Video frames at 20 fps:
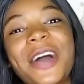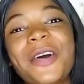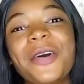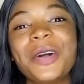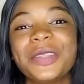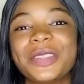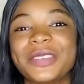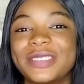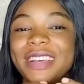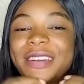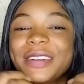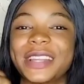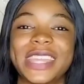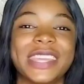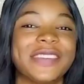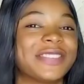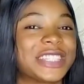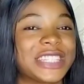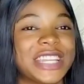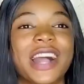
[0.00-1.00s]
to uh, give
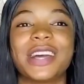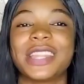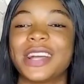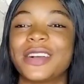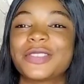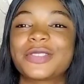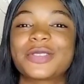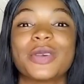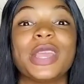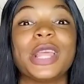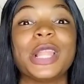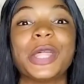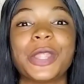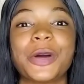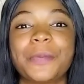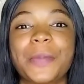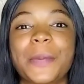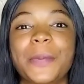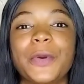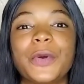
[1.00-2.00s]
shout out to a lot of people
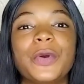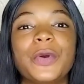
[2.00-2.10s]
who